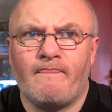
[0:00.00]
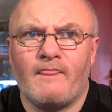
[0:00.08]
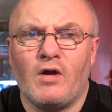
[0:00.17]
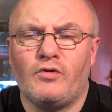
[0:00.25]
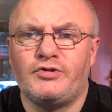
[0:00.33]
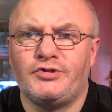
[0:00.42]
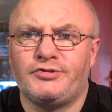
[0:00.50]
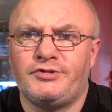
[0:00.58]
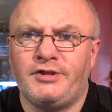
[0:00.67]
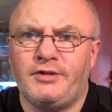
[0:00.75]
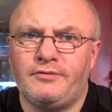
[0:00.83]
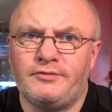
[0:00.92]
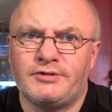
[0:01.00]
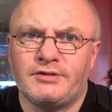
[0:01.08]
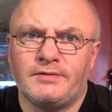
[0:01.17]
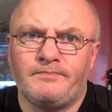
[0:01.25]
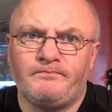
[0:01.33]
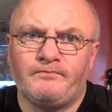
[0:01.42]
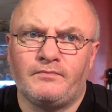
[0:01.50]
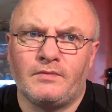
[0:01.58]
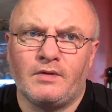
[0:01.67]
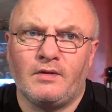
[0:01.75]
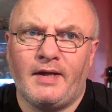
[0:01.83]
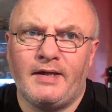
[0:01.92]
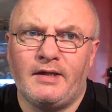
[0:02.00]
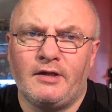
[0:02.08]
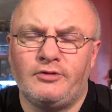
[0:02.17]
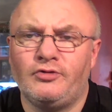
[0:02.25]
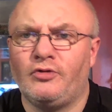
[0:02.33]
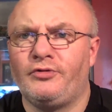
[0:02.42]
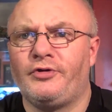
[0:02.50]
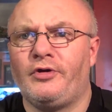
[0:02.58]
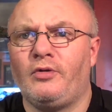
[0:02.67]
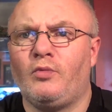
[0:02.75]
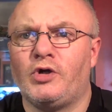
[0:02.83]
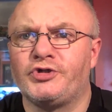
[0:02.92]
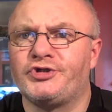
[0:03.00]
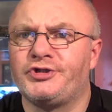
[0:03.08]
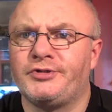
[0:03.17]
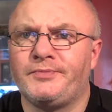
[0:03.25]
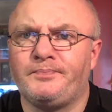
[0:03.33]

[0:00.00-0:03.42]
or just use like a null oil wash